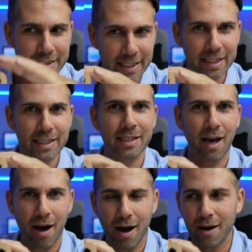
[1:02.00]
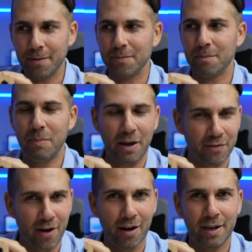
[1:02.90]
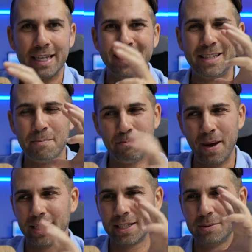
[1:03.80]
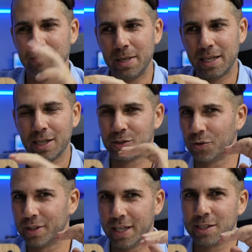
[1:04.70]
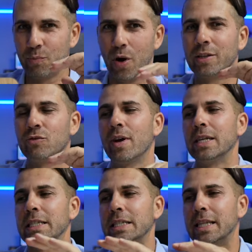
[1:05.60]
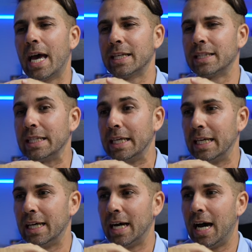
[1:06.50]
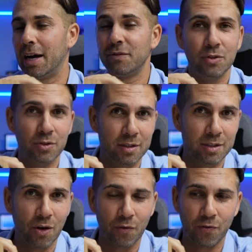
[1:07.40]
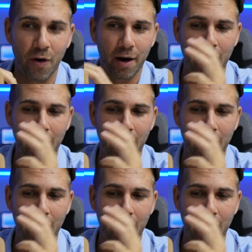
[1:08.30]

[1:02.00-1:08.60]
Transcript: these are by far the best speakers on this price range that I've used so far.